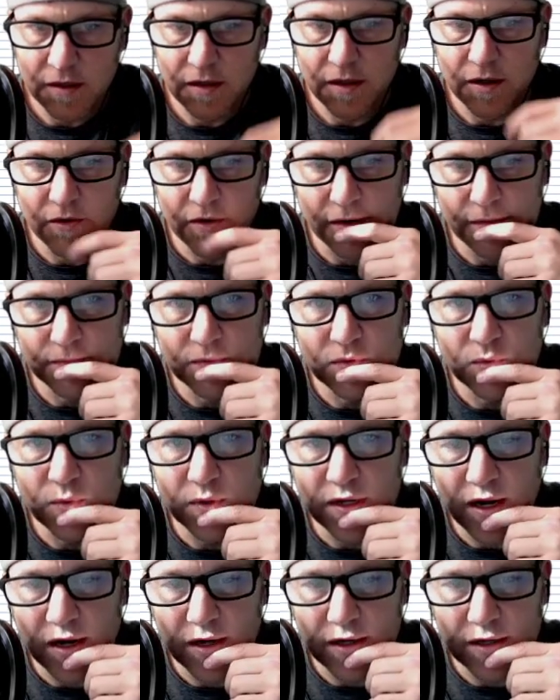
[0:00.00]
Okay,
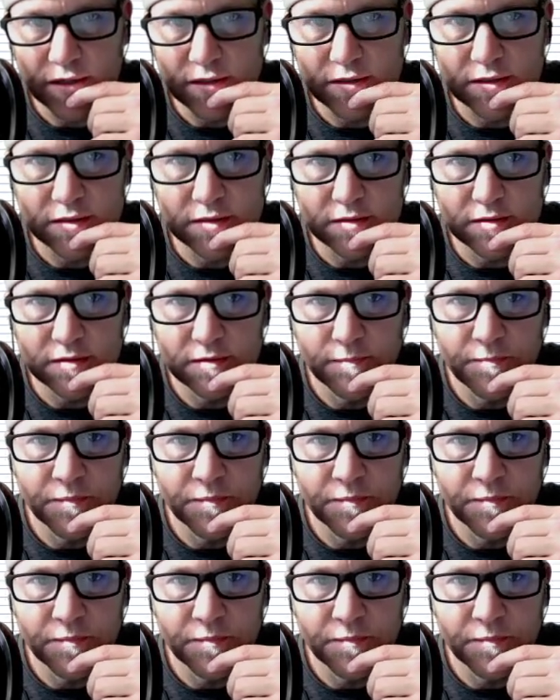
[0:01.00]
28 inches.